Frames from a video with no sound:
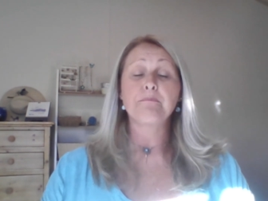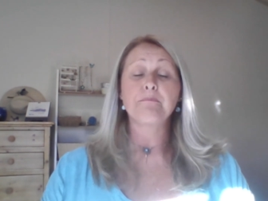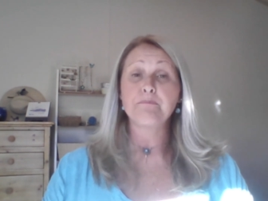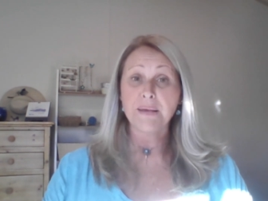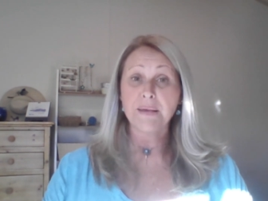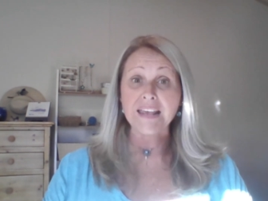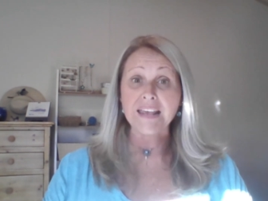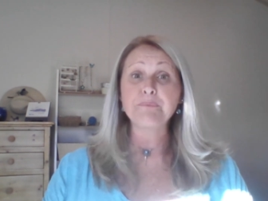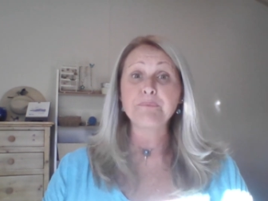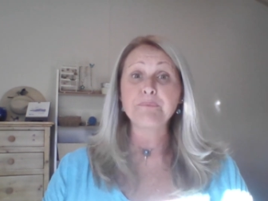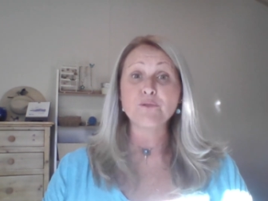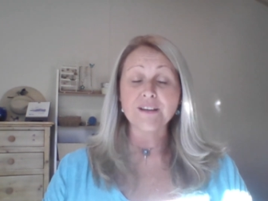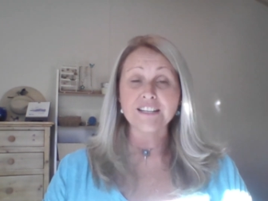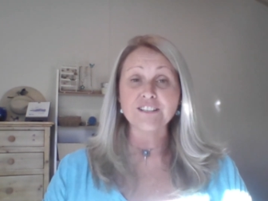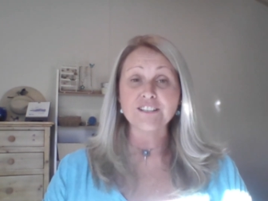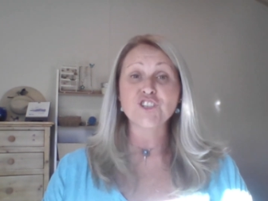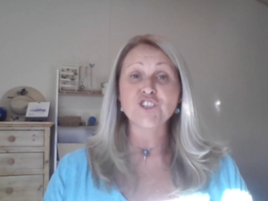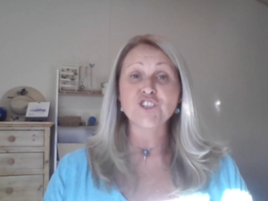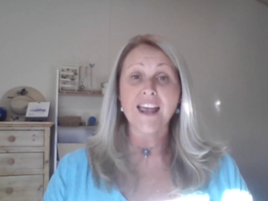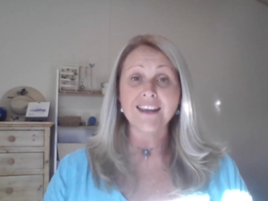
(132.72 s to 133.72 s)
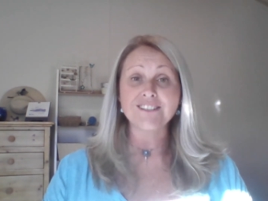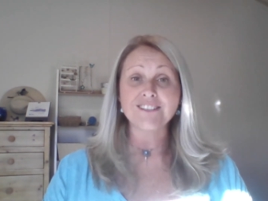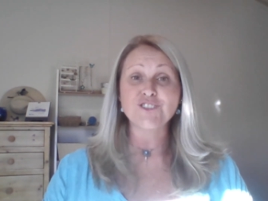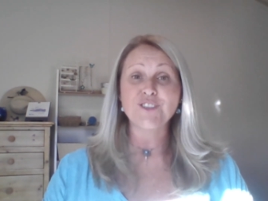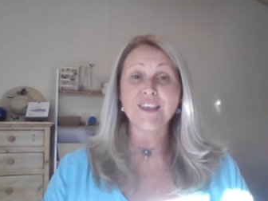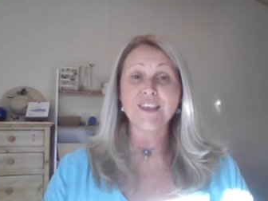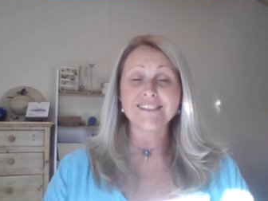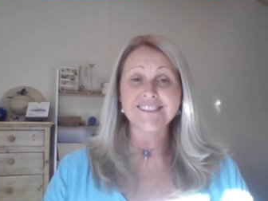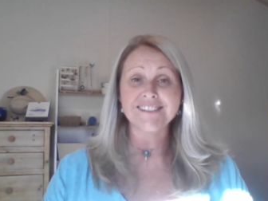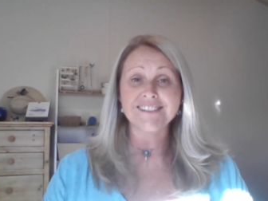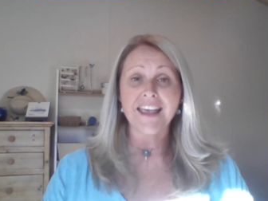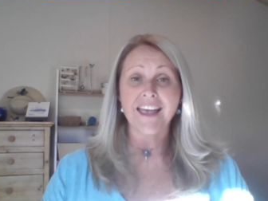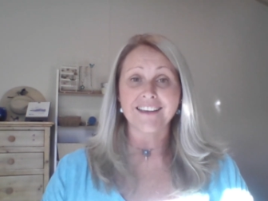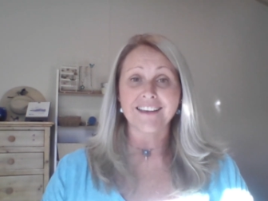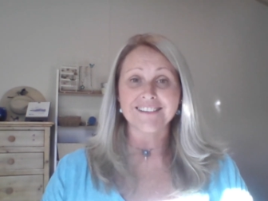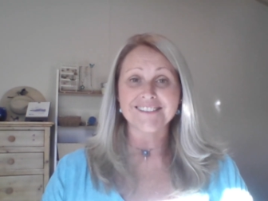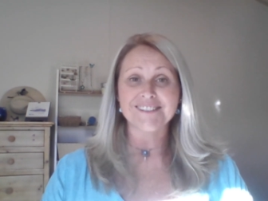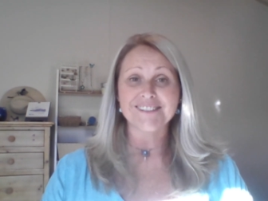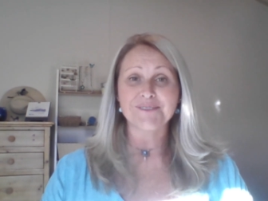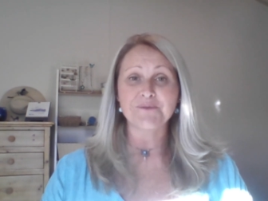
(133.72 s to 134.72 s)
people can change their
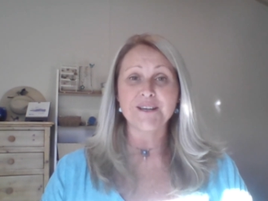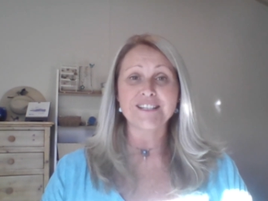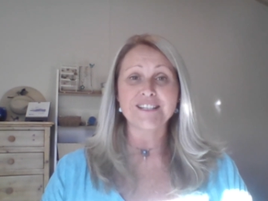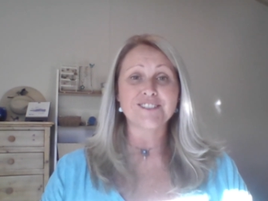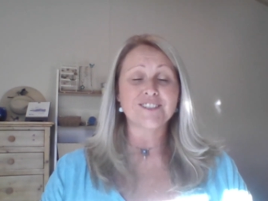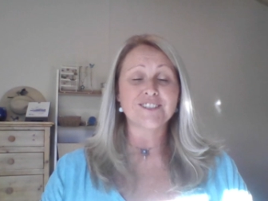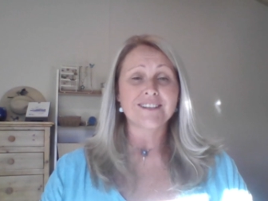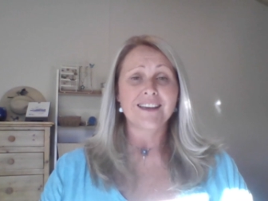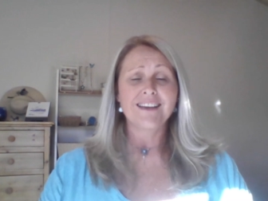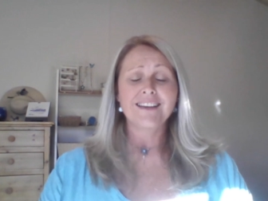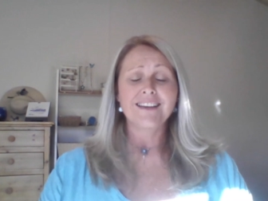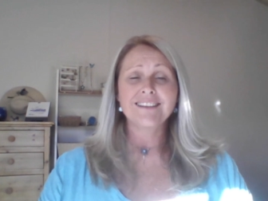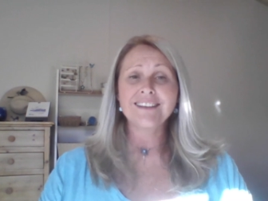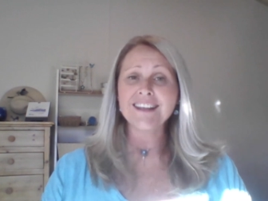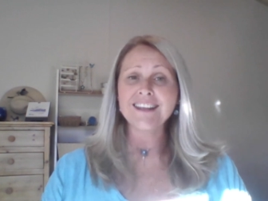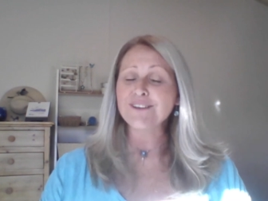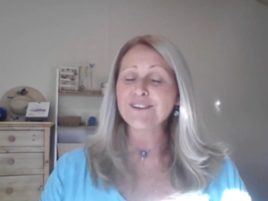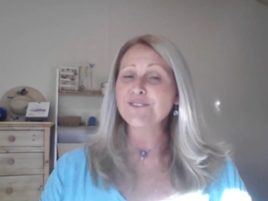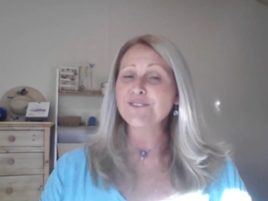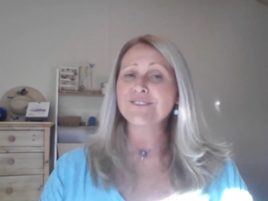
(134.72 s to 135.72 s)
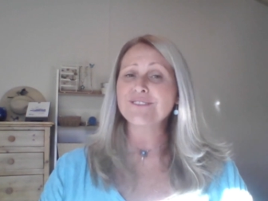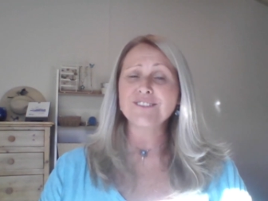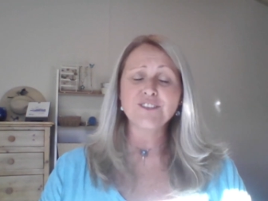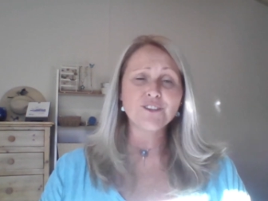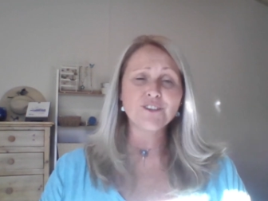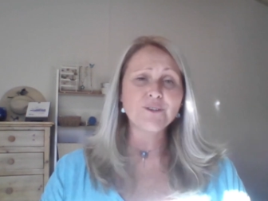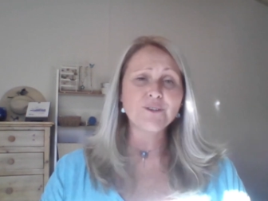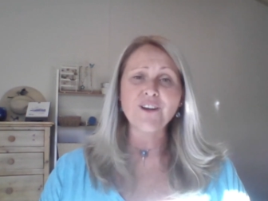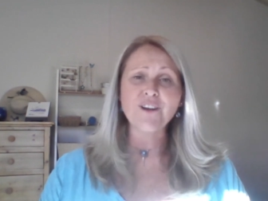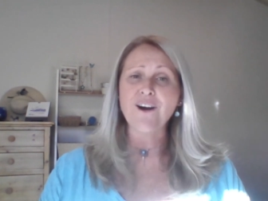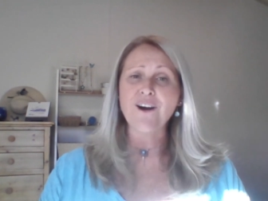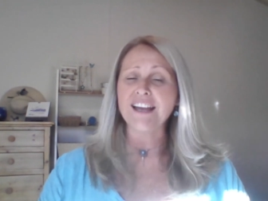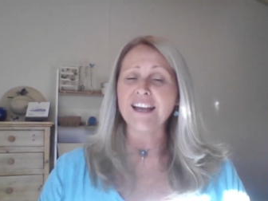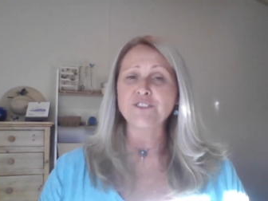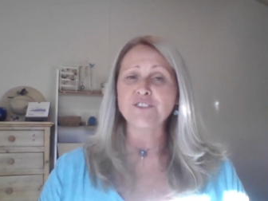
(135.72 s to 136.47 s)
sex, which, Neil, you and I